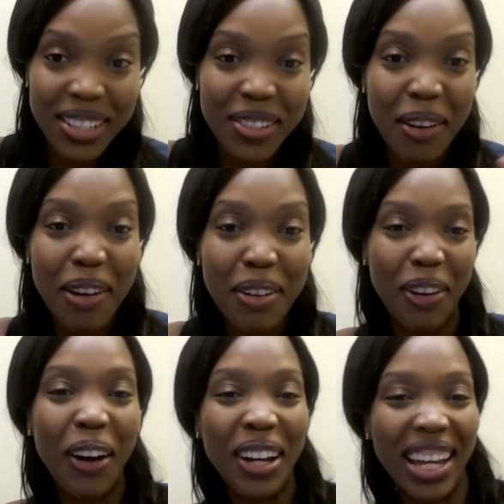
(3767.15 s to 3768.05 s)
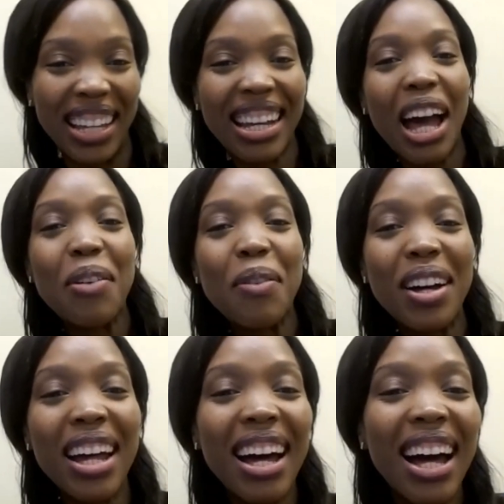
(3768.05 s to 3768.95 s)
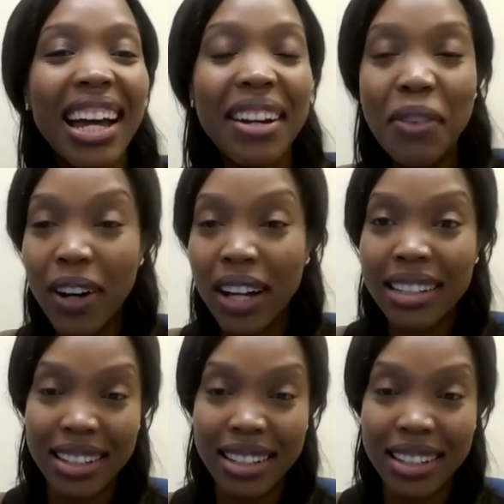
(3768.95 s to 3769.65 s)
So I want to focus. I want